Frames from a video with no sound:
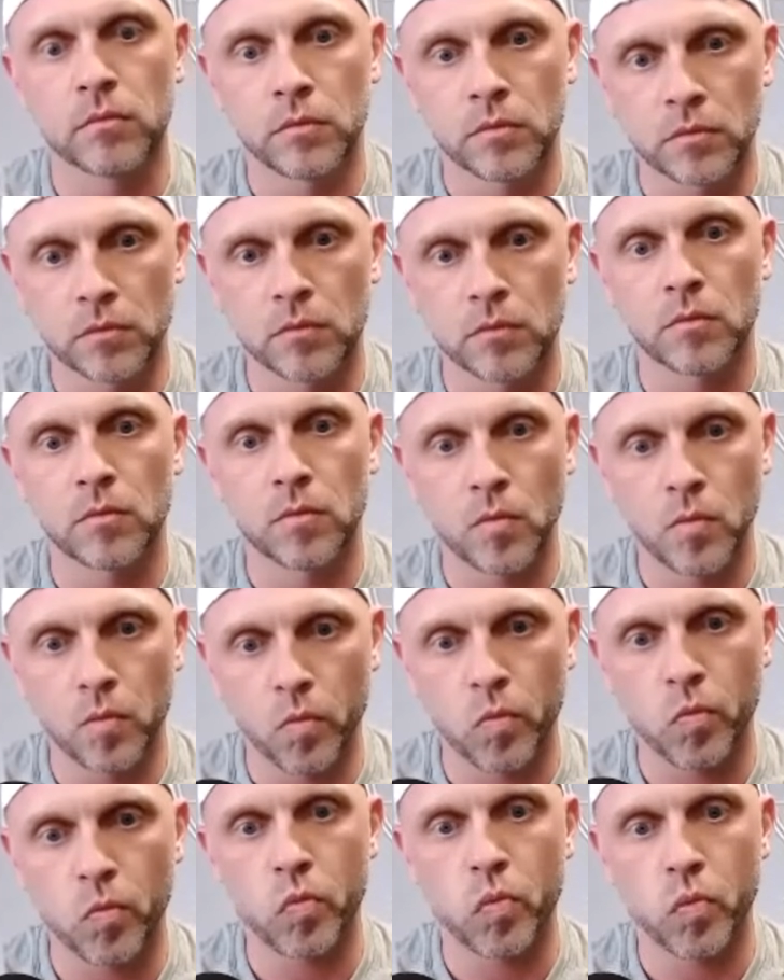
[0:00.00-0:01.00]

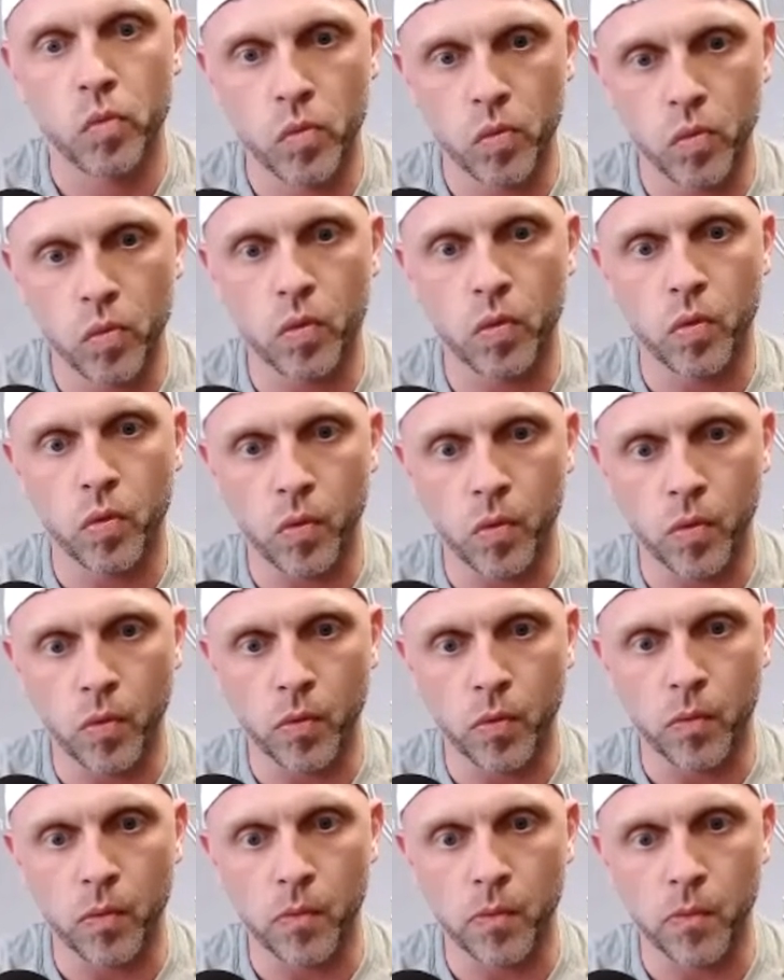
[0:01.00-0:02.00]

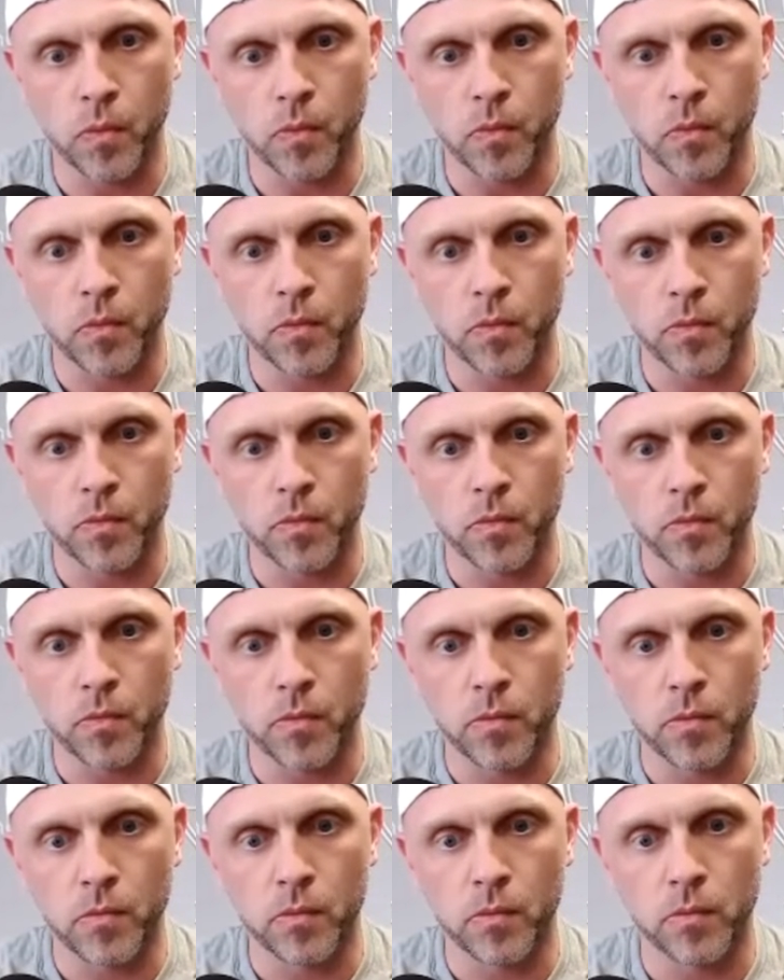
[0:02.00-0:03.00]

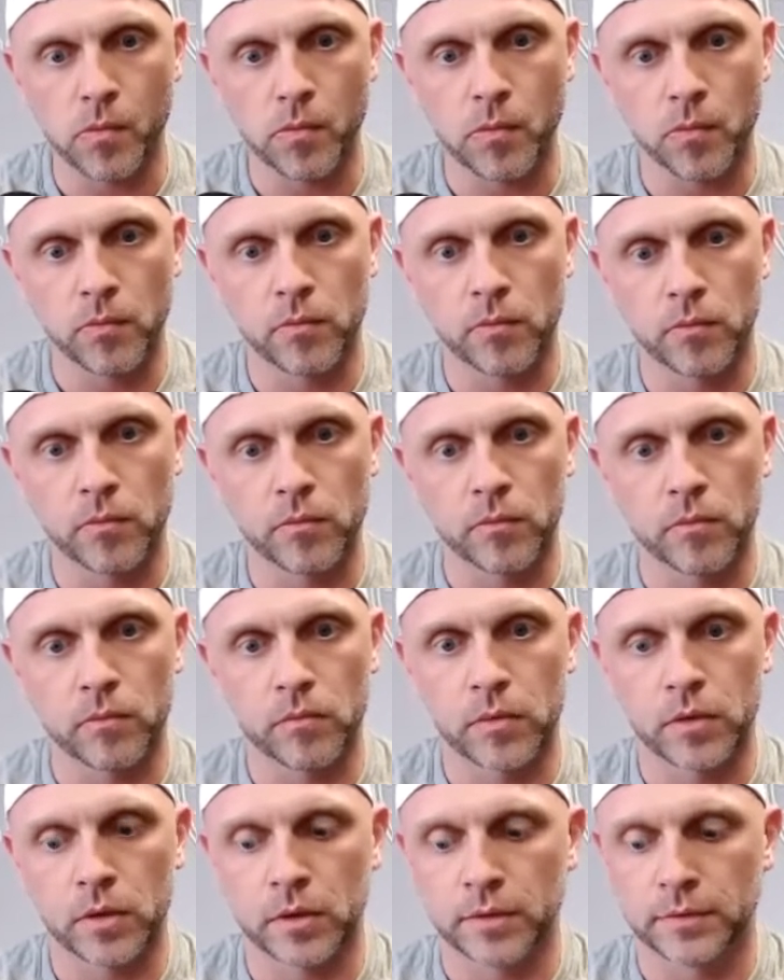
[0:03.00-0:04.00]

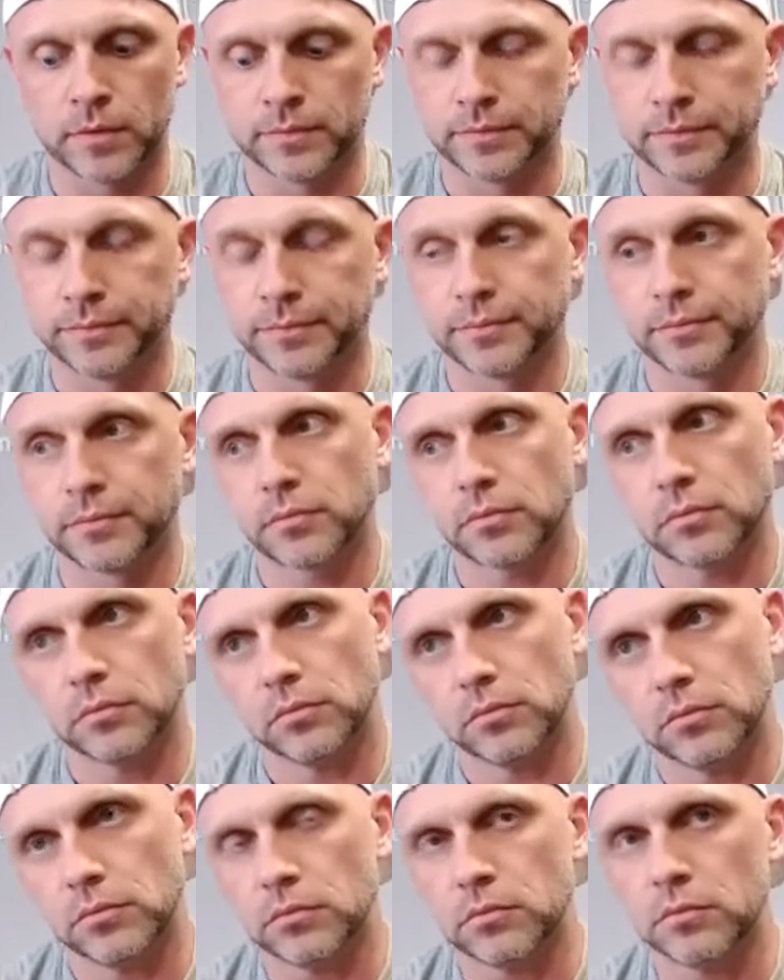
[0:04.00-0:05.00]

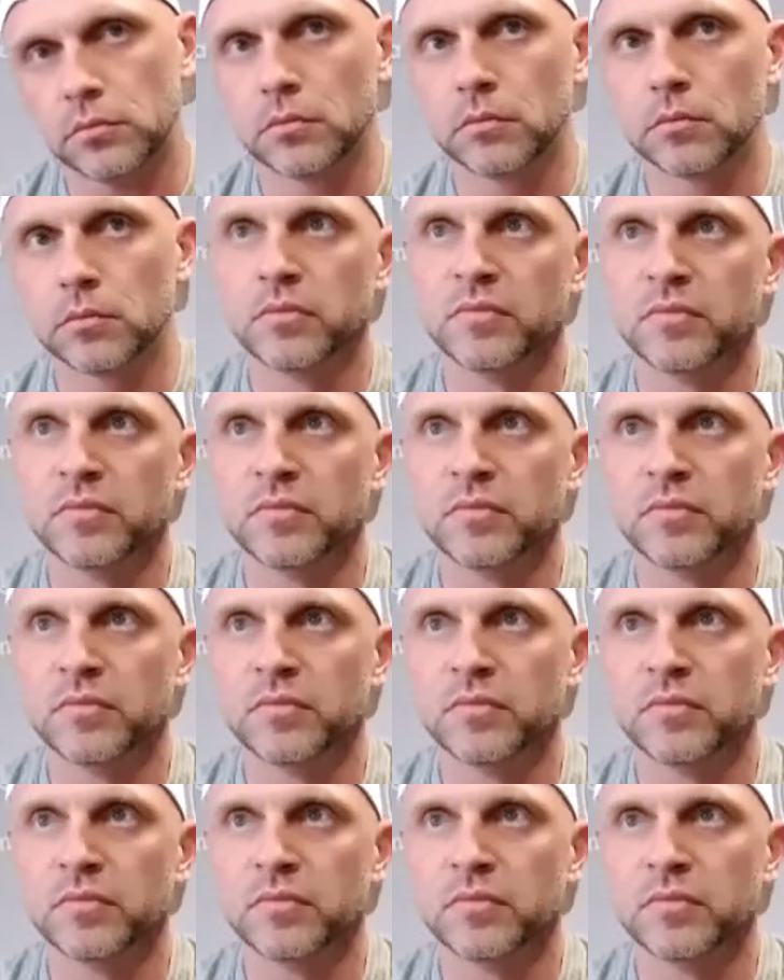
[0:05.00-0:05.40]
[no speech]